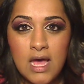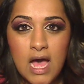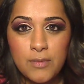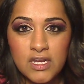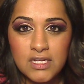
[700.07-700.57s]

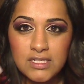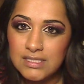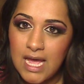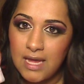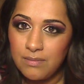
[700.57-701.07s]
I'm going to
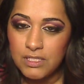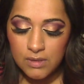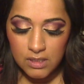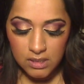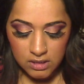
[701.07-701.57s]
decide
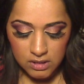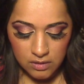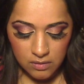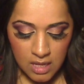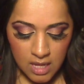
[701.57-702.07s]
between the
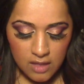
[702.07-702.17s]
two.